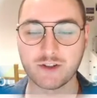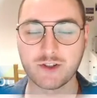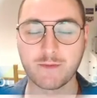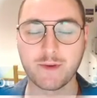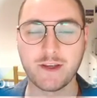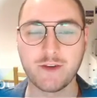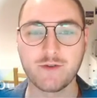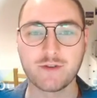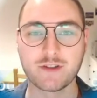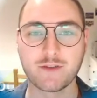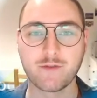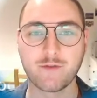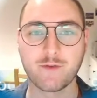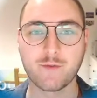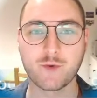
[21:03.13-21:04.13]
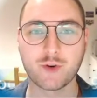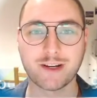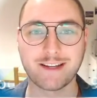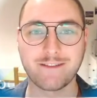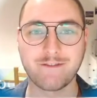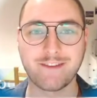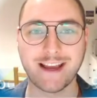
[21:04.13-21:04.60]
be used for more
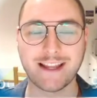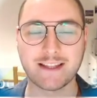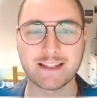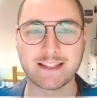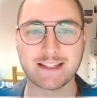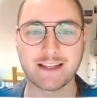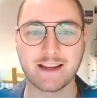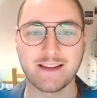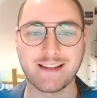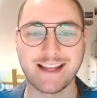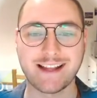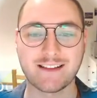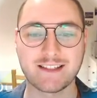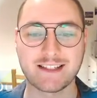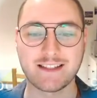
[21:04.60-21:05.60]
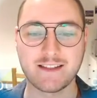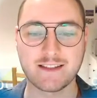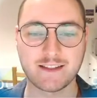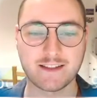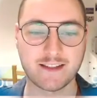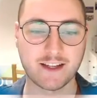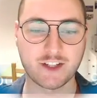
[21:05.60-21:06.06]
advanced analyses,
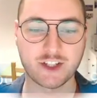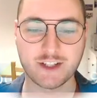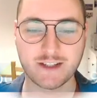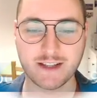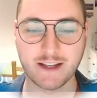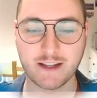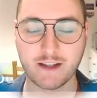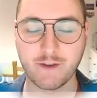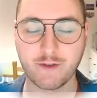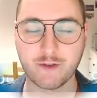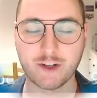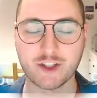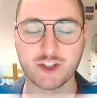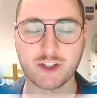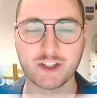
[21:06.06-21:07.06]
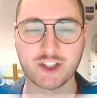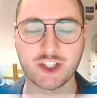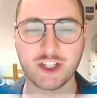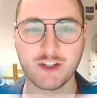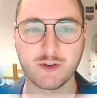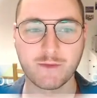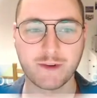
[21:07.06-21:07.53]
such as differential
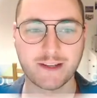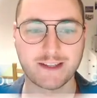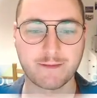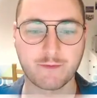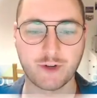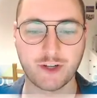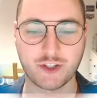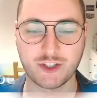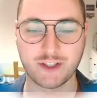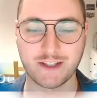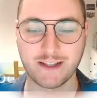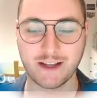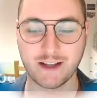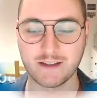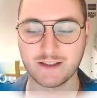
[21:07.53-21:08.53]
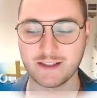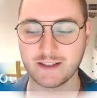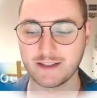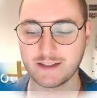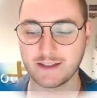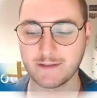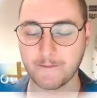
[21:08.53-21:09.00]
genome expression analysis.